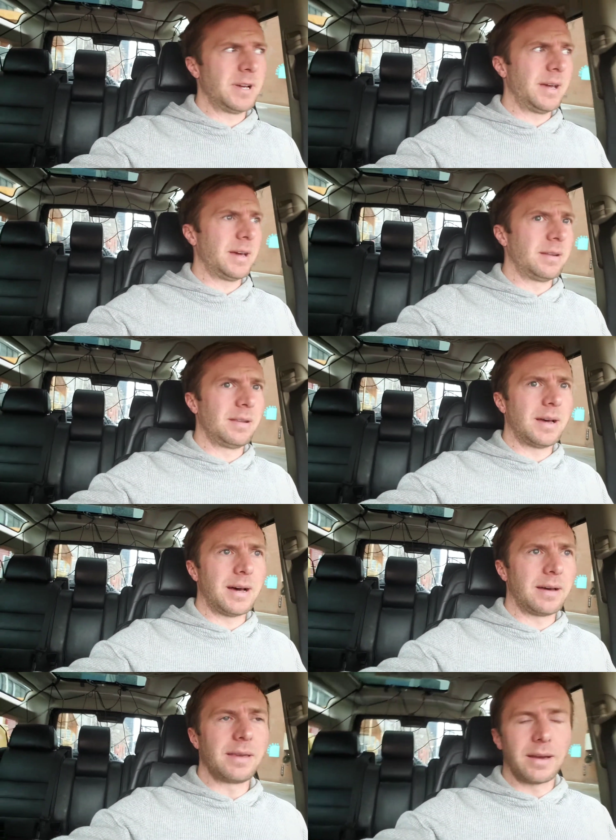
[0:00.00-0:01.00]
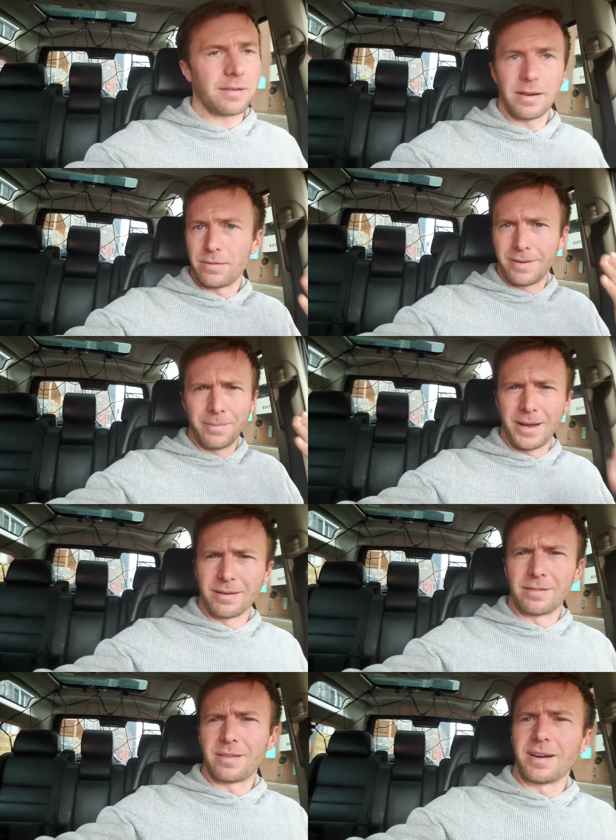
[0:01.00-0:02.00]
and yes, I've done
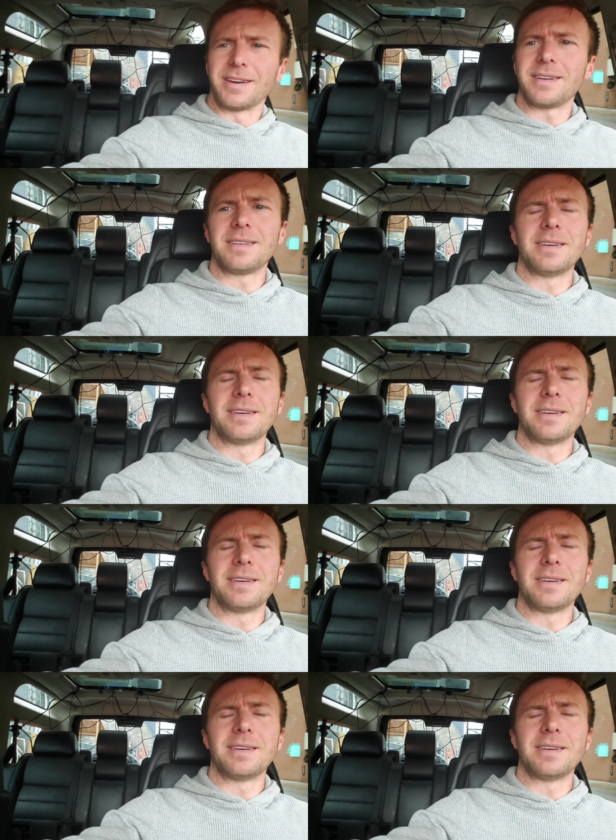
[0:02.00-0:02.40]
maintenance on it.